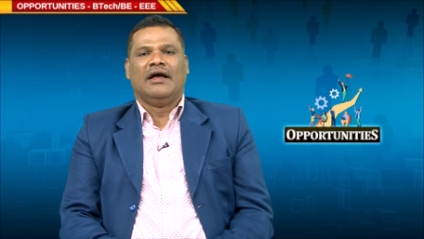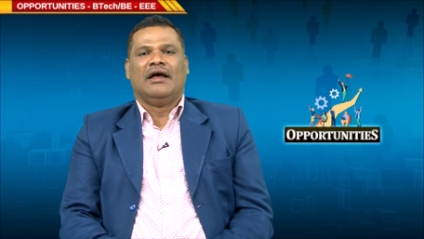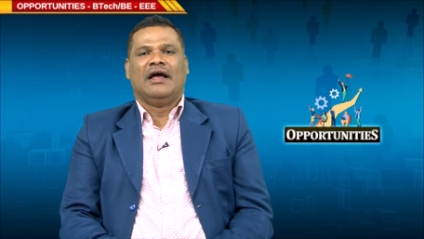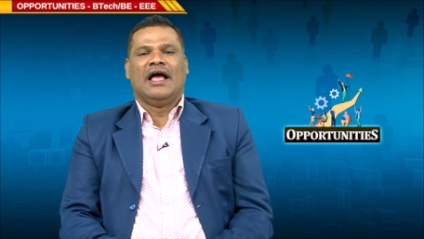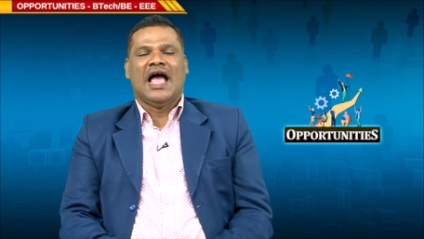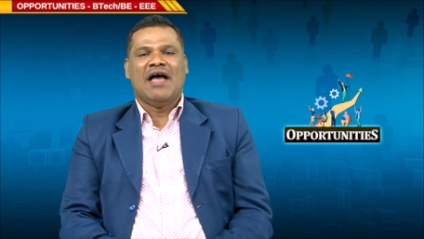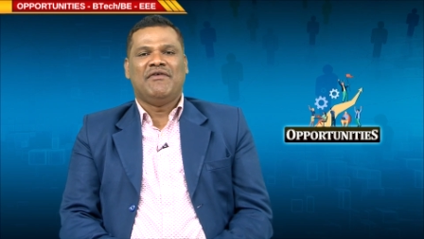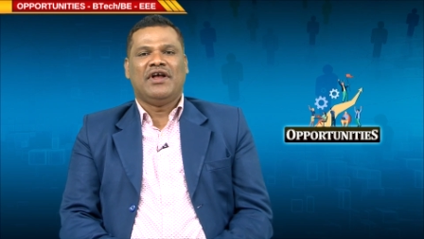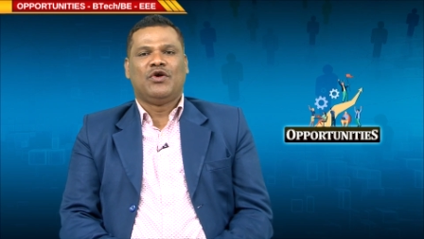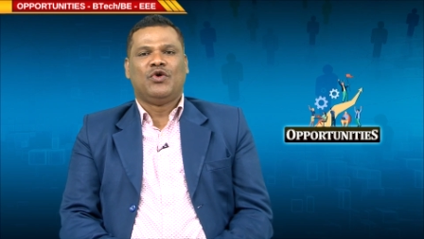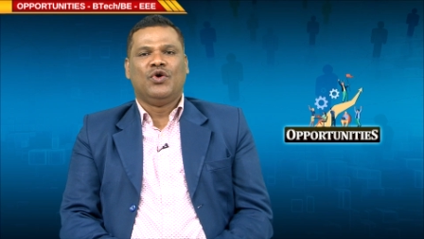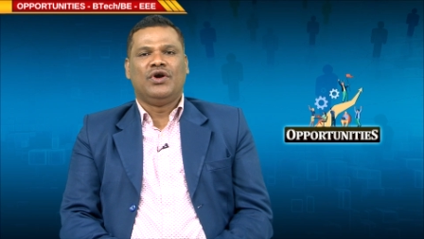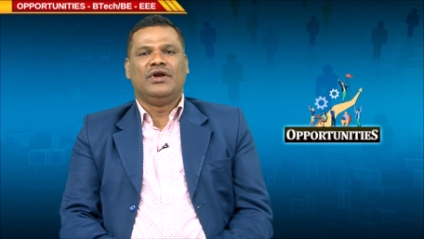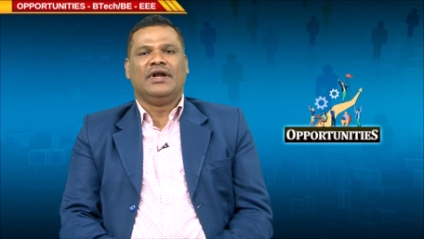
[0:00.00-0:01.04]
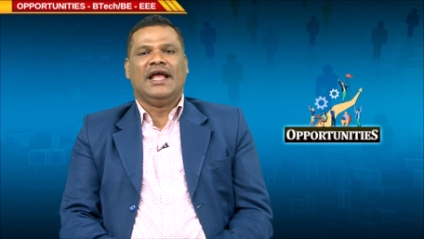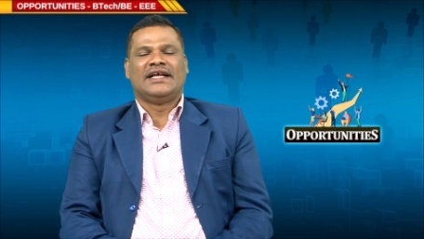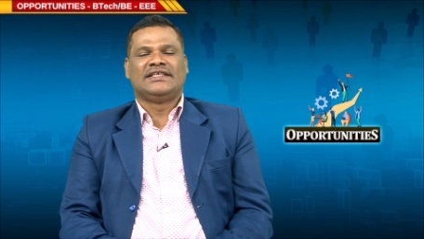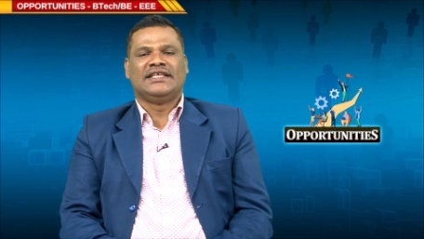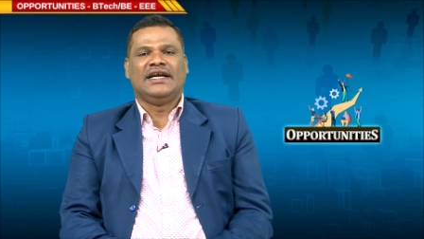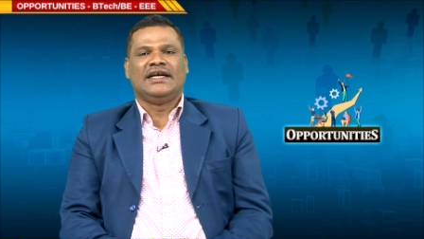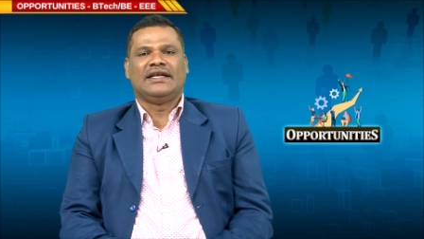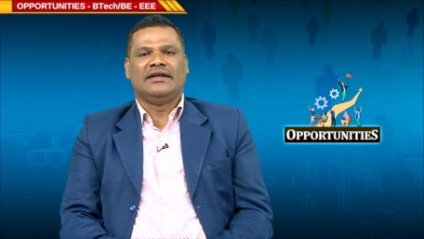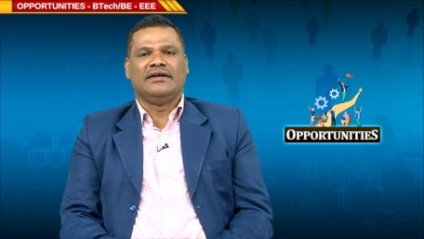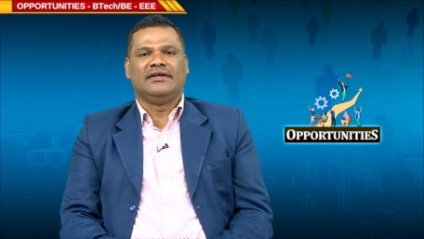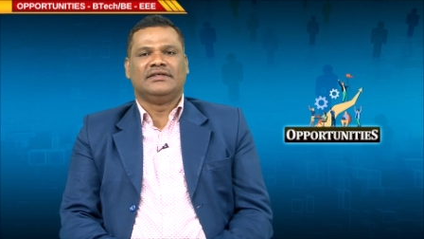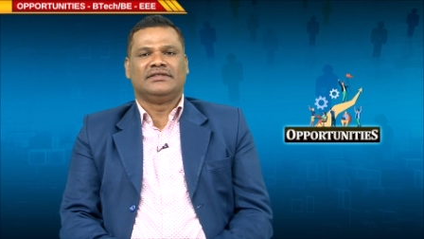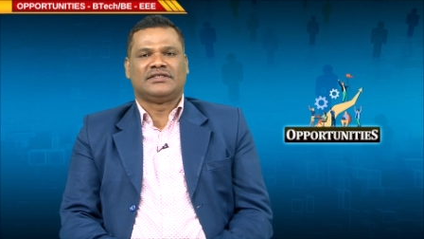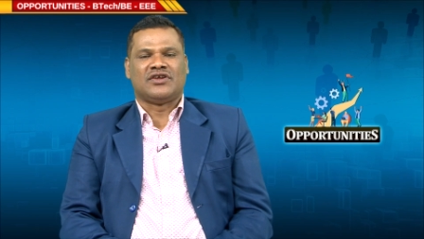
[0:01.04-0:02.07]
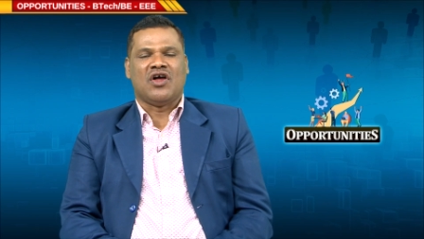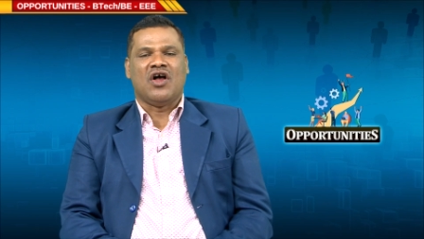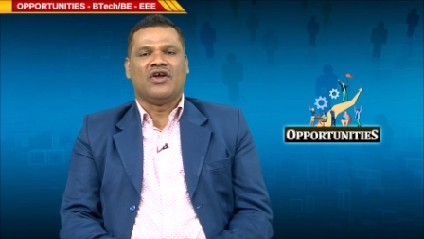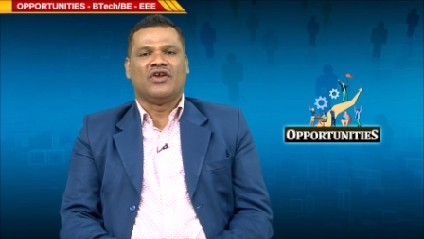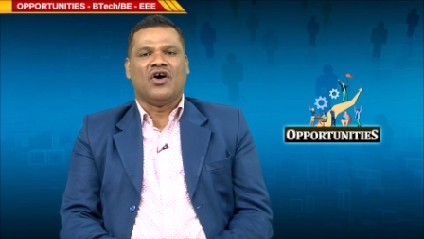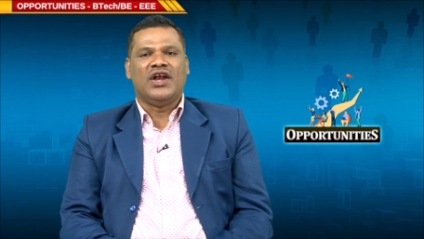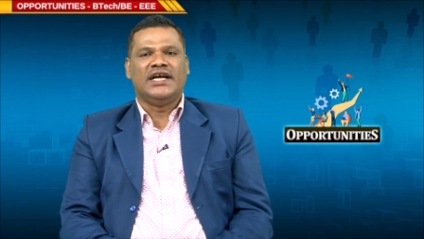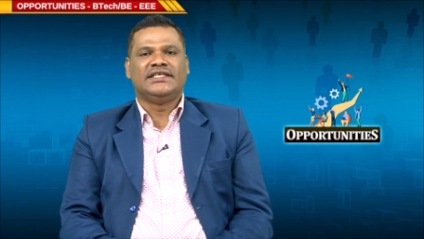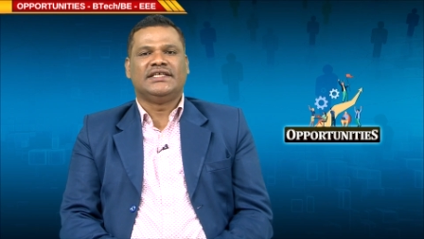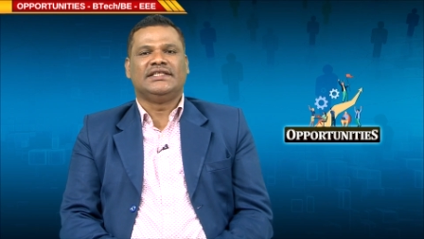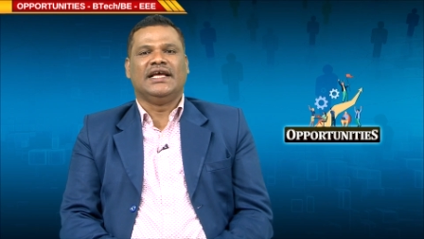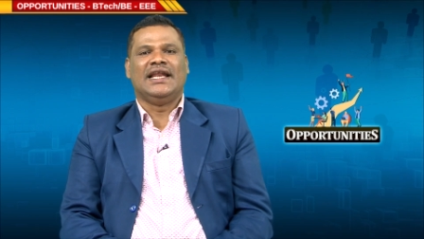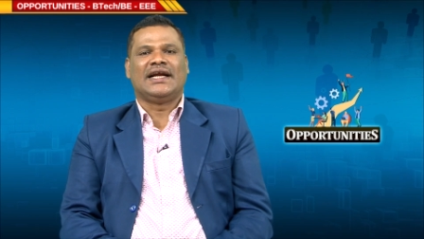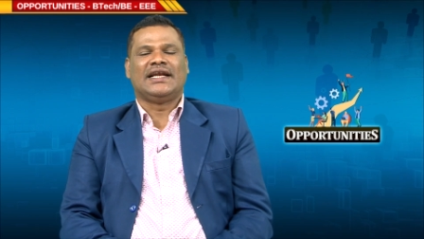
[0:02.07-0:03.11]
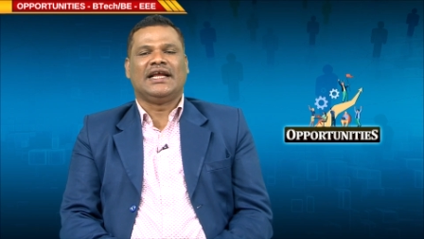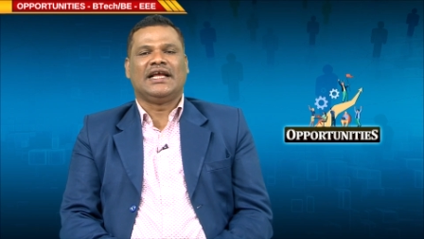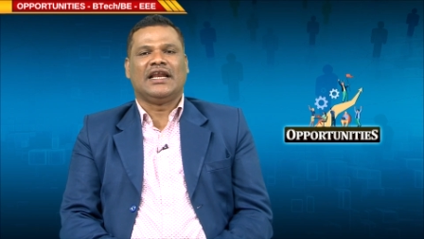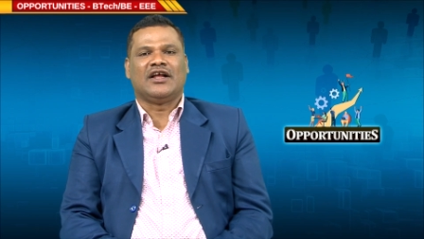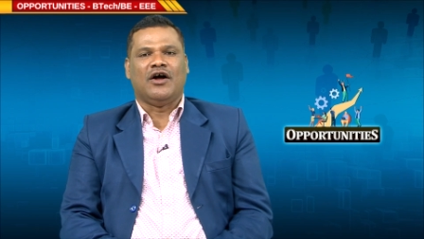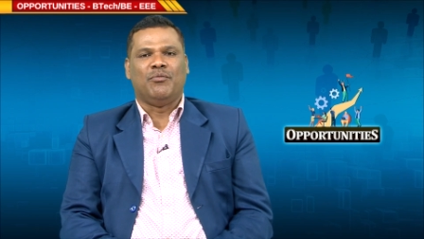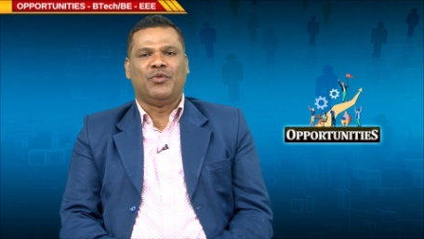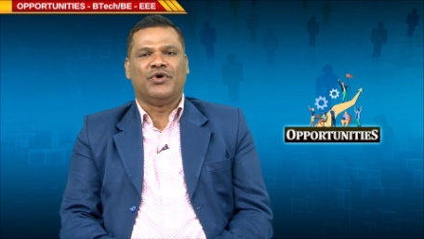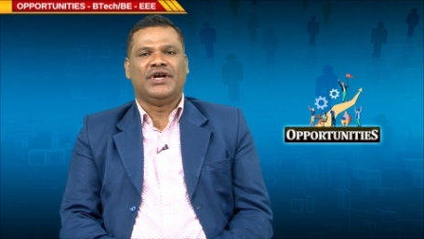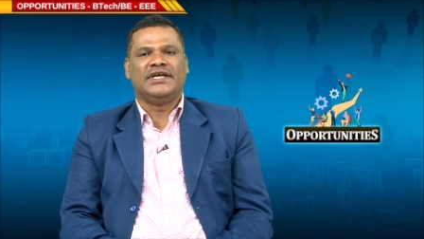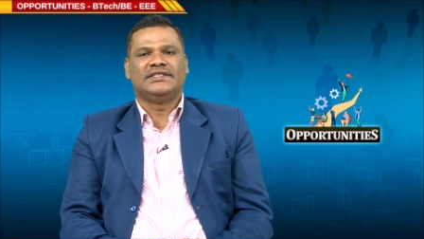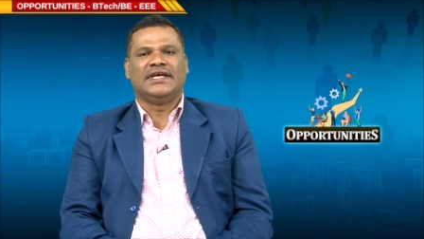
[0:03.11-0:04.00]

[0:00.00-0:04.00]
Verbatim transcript: have a good excellent strong knowledge on electrical components,